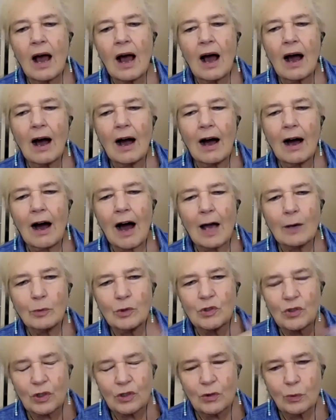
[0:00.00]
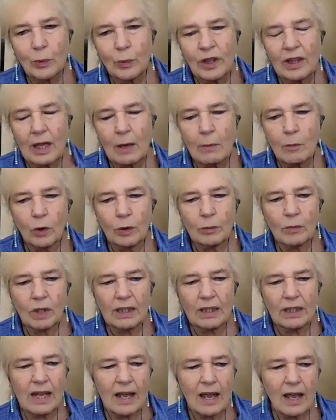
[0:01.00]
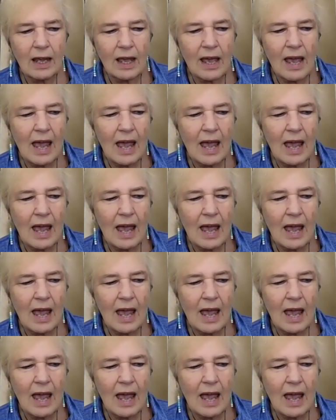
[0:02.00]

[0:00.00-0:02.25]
uh, I was just with them on Monday.